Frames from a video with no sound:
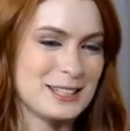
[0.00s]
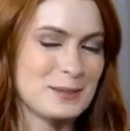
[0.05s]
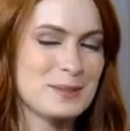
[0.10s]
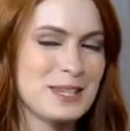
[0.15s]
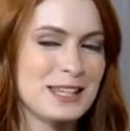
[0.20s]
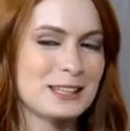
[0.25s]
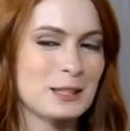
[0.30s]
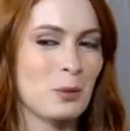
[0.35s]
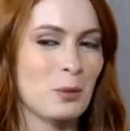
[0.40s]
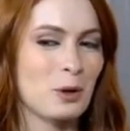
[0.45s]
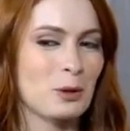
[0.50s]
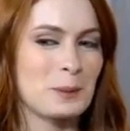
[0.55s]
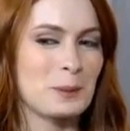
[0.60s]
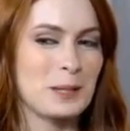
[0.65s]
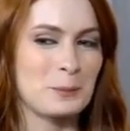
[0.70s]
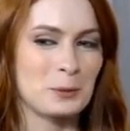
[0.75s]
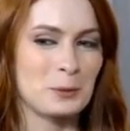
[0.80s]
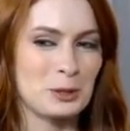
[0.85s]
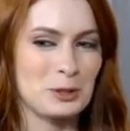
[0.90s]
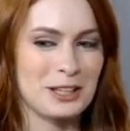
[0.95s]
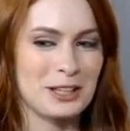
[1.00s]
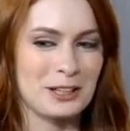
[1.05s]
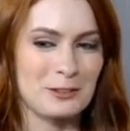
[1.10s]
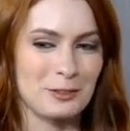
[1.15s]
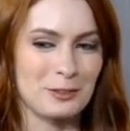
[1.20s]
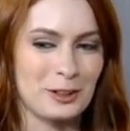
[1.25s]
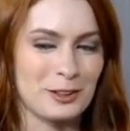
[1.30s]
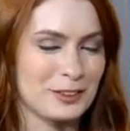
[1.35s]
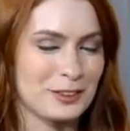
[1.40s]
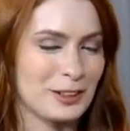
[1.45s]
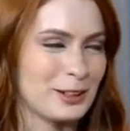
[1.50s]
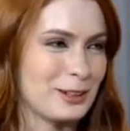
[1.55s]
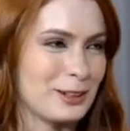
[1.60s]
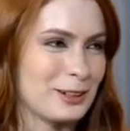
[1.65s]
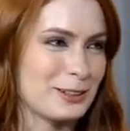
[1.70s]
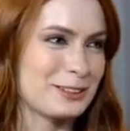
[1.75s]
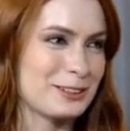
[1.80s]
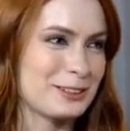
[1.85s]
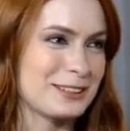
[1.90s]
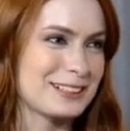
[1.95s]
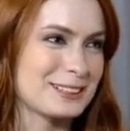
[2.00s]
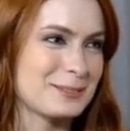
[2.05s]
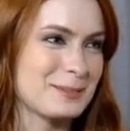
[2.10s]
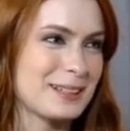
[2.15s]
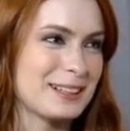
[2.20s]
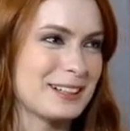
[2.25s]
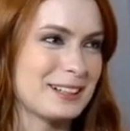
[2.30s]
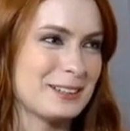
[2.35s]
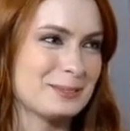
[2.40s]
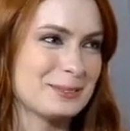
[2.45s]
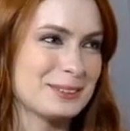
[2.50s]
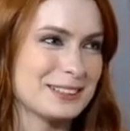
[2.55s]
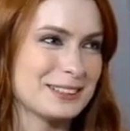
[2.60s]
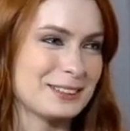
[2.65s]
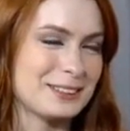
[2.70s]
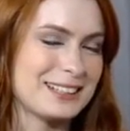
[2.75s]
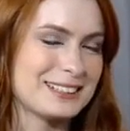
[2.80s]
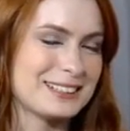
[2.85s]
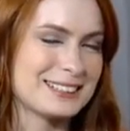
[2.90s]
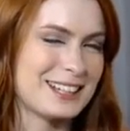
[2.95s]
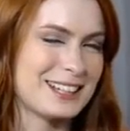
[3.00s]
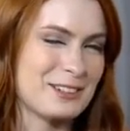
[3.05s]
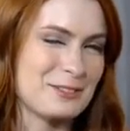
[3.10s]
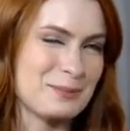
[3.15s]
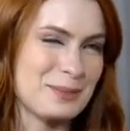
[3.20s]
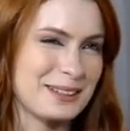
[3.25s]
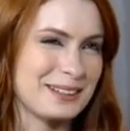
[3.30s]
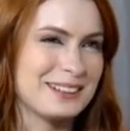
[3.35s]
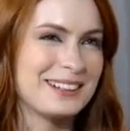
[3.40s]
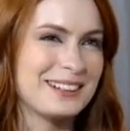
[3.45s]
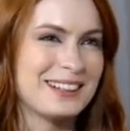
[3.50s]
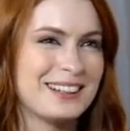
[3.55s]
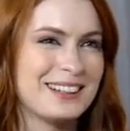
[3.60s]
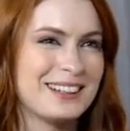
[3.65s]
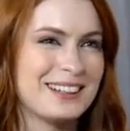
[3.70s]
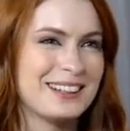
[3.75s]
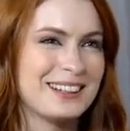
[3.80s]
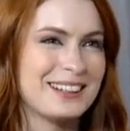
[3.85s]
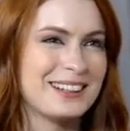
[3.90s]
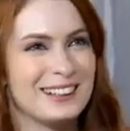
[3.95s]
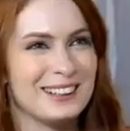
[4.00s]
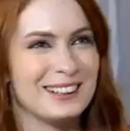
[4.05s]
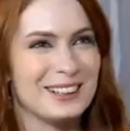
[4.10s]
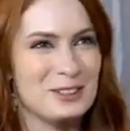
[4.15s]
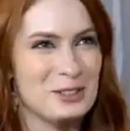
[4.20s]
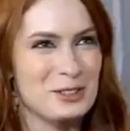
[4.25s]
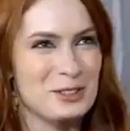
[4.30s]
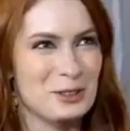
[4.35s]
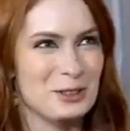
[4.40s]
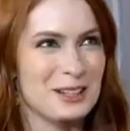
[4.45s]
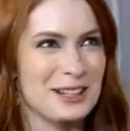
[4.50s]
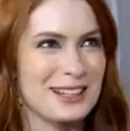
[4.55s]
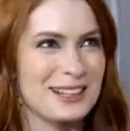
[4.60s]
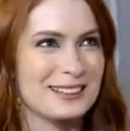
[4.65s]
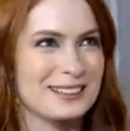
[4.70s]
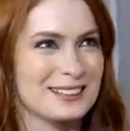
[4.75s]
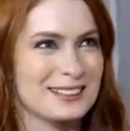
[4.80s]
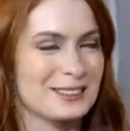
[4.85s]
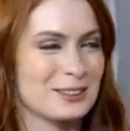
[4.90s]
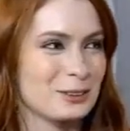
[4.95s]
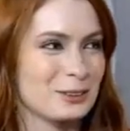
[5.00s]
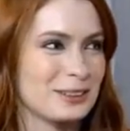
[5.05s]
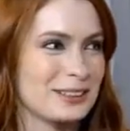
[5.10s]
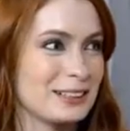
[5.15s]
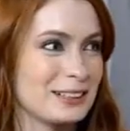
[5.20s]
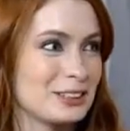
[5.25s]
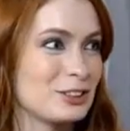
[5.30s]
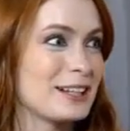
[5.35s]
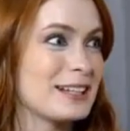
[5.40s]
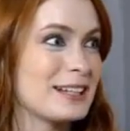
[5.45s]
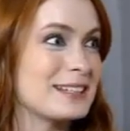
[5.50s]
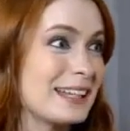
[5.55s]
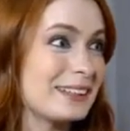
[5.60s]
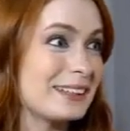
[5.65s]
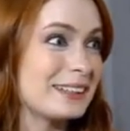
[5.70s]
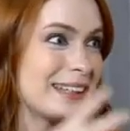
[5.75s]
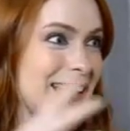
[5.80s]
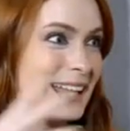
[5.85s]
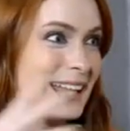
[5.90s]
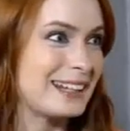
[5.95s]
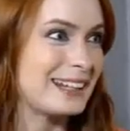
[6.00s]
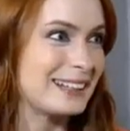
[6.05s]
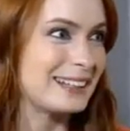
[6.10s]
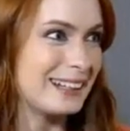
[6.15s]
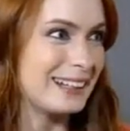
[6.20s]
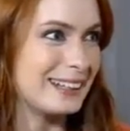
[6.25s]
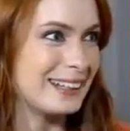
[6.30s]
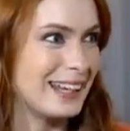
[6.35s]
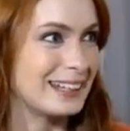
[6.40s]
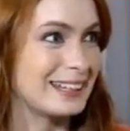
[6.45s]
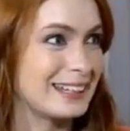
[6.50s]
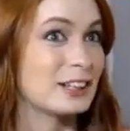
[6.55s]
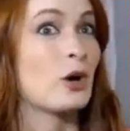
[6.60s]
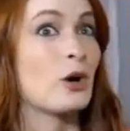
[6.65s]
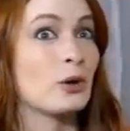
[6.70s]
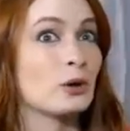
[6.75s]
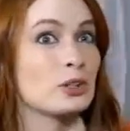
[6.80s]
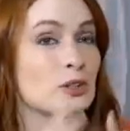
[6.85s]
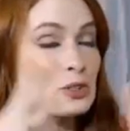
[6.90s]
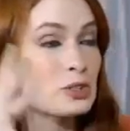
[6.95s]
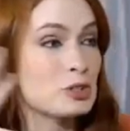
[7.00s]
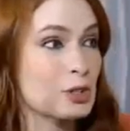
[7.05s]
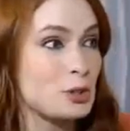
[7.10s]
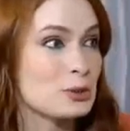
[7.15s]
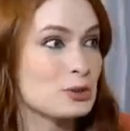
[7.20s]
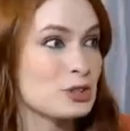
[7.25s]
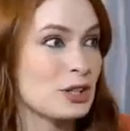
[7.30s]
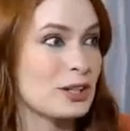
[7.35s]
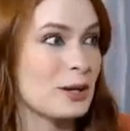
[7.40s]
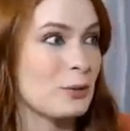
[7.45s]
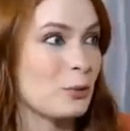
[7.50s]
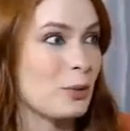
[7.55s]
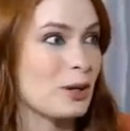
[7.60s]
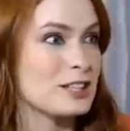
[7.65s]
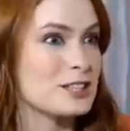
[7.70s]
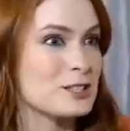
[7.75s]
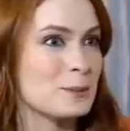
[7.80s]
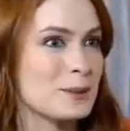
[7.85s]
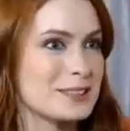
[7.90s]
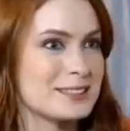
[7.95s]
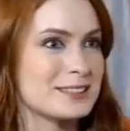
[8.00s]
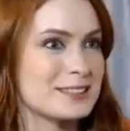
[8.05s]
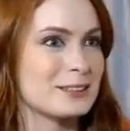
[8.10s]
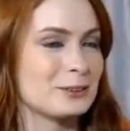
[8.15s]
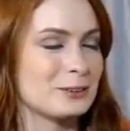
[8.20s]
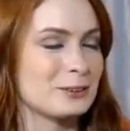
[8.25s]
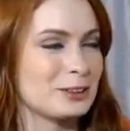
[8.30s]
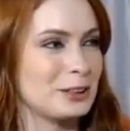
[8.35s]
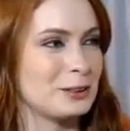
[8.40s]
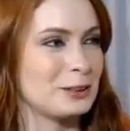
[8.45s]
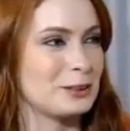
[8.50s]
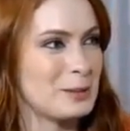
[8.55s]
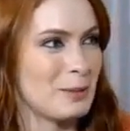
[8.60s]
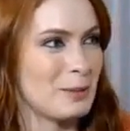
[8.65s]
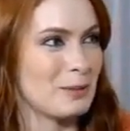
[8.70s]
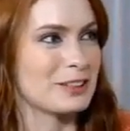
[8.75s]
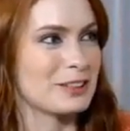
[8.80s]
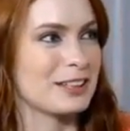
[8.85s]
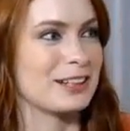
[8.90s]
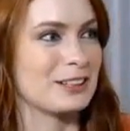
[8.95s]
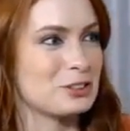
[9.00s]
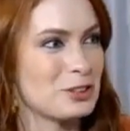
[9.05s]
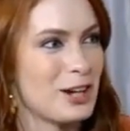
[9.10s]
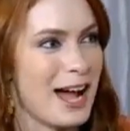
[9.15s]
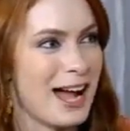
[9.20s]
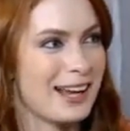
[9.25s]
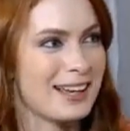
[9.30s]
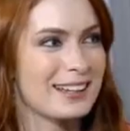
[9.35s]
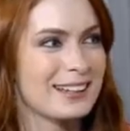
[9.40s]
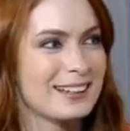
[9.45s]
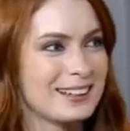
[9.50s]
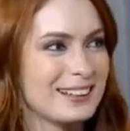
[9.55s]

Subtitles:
It seems like the more people you get involved, the harder things become. So that's kind of been a journey, this whole thing, try to delegate and get all these shows done at once, but still, keep everything on track.